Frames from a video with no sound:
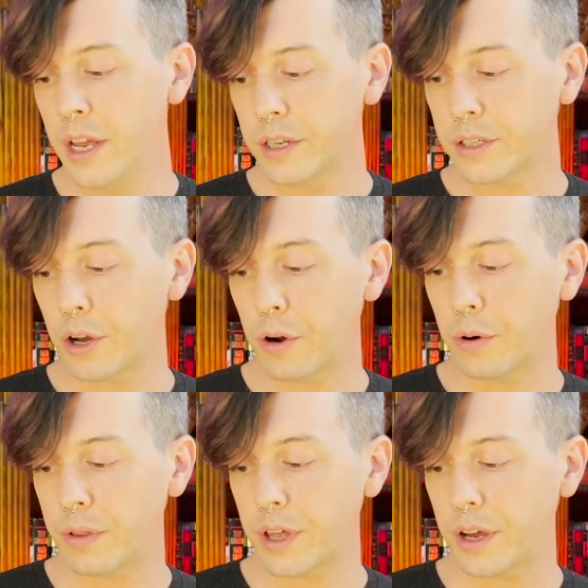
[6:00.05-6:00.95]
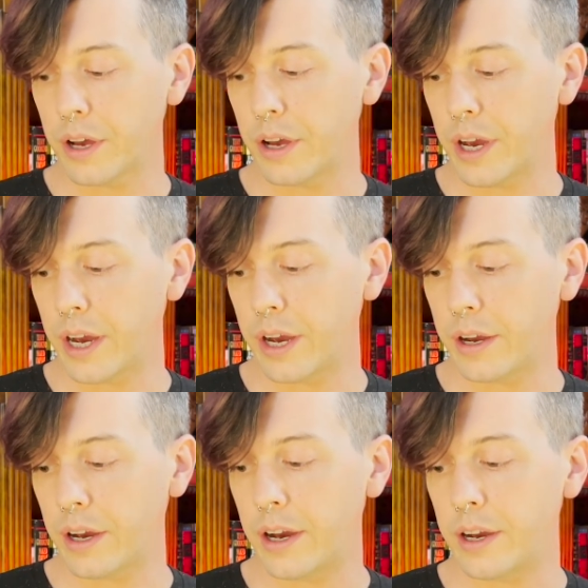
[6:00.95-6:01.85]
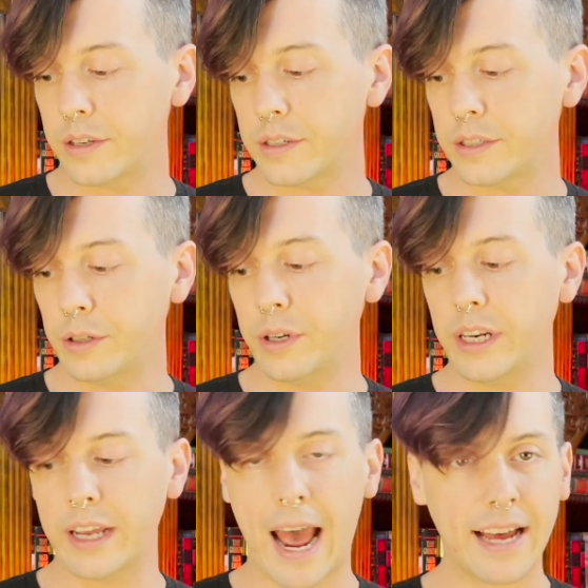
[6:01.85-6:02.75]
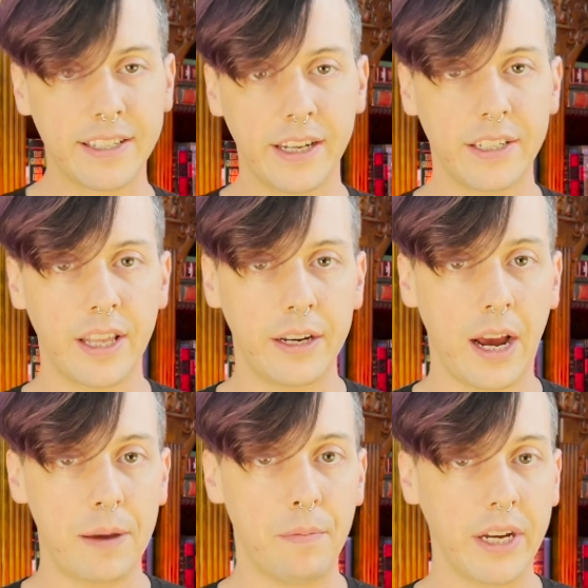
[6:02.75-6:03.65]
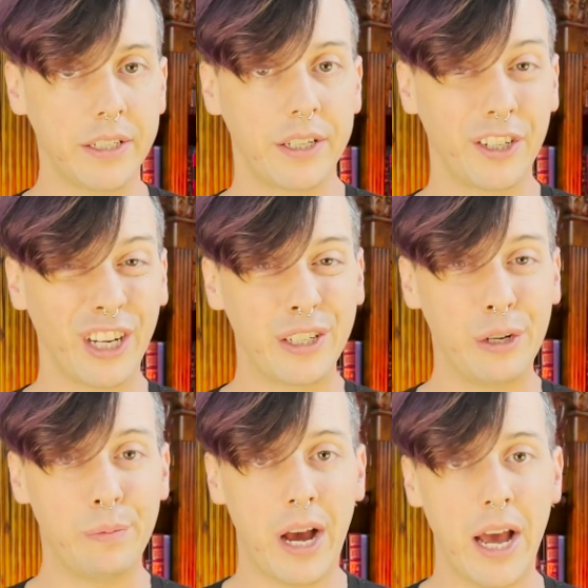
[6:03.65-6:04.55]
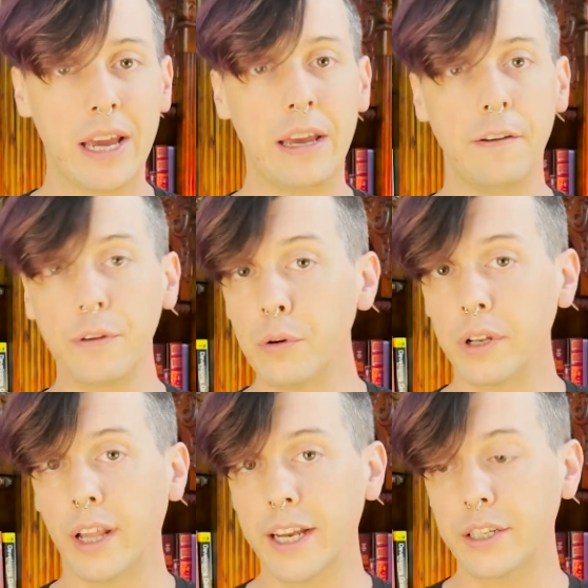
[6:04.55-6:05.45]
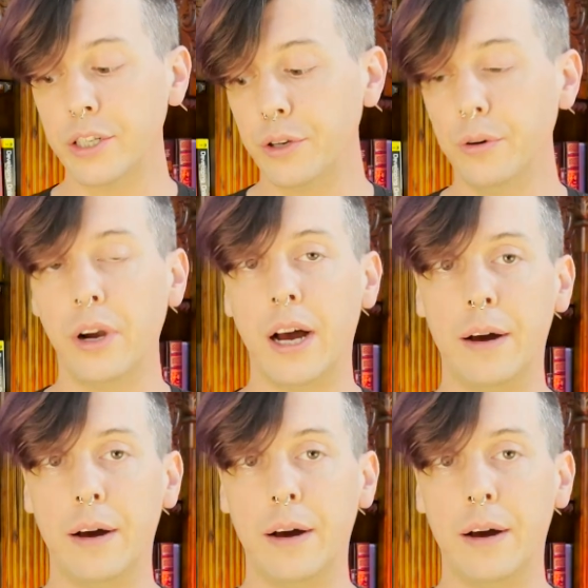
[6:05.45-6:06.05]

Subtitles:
So the Unity assets I might suggest you buy, if you would like to,